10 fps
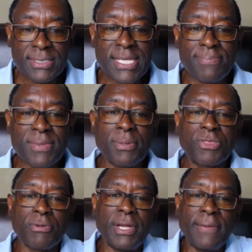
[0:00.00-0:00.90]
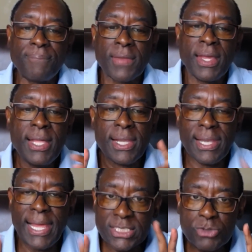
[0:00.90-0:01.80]
Tip number 3,
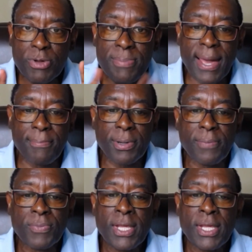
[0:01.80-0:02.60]
let's remember,